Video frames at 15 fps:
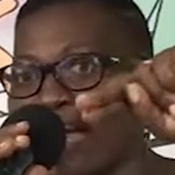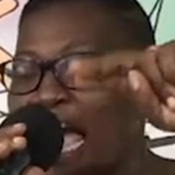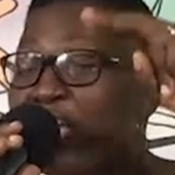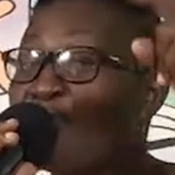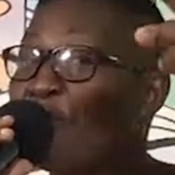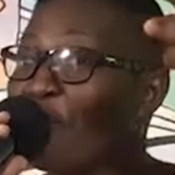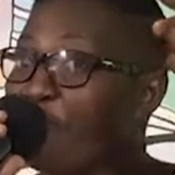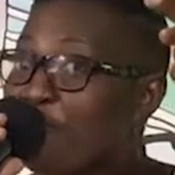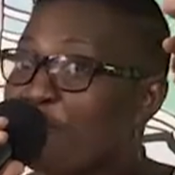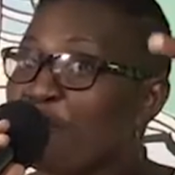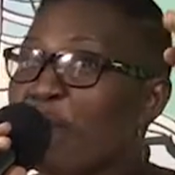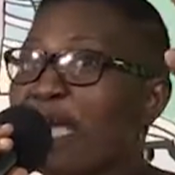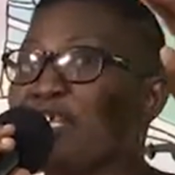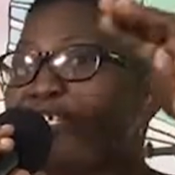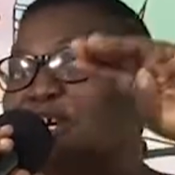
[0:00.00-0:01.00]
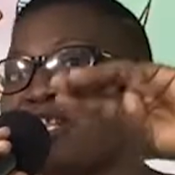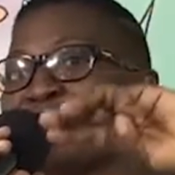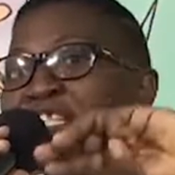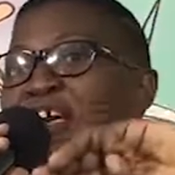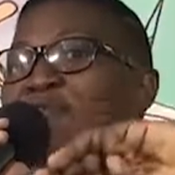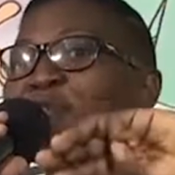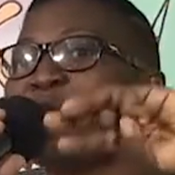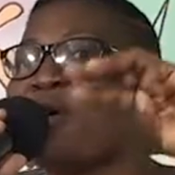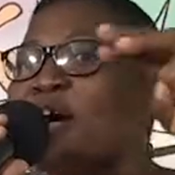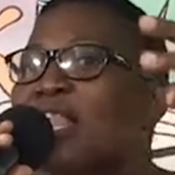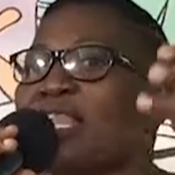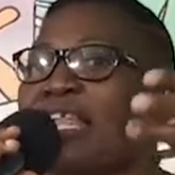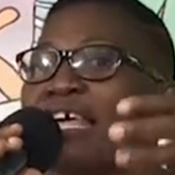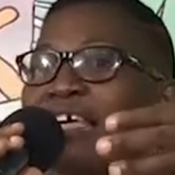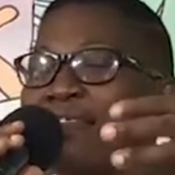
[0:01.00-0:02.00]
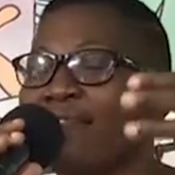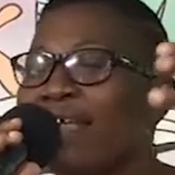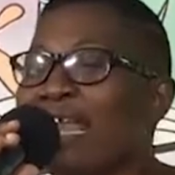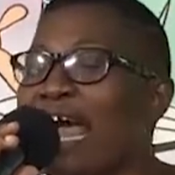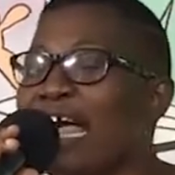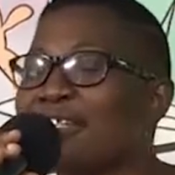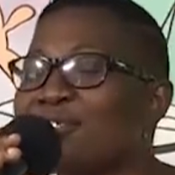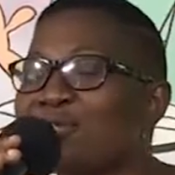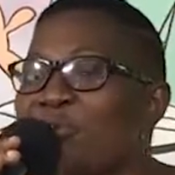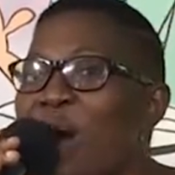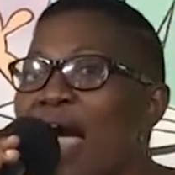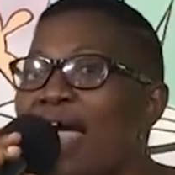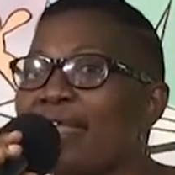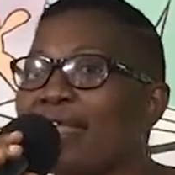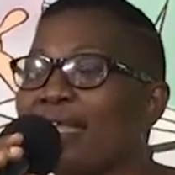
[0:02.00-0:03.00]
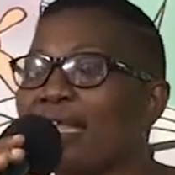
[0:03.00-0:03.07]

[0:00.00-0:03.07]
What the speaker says: I know you've mentioned several. The last one,